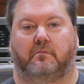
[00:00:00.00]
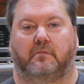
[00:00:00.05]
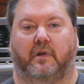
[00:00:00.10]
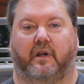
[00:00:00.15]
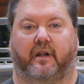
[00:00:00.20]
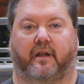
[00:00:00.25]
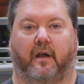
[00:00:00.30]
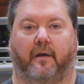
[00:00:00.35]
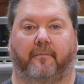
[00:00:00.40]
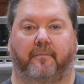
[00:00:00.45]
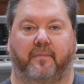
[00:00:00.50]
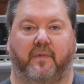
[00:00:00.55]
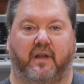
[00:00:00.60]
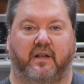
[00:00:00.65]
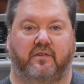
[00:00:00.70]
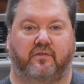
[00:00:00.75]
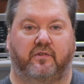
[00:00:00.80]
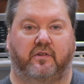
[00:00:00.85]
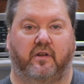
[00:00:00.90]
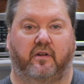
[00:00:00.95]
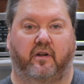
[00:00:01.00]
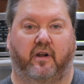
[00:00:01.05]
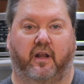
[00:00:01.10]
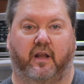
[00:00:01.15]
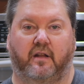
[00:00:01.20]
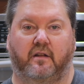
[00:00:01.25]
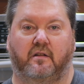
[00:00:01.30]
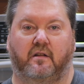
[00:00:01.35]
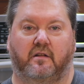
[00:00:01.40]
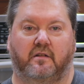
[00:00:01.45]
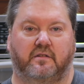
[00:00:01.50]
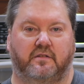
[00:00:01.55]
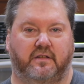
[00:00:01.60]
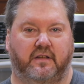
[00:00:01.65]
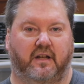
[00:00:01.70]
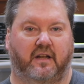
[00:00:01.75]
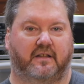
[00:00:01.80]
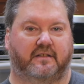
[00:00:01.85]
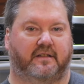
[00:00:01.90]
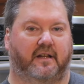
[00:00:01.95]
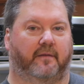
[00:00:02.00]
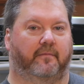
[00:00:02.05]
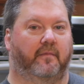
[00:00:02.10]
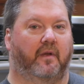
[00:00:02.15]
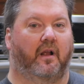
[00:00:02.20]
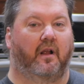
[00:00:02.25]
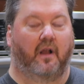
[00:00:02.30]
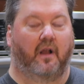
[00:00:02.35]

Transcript: There you go. Thanks for tuning in. See you next time.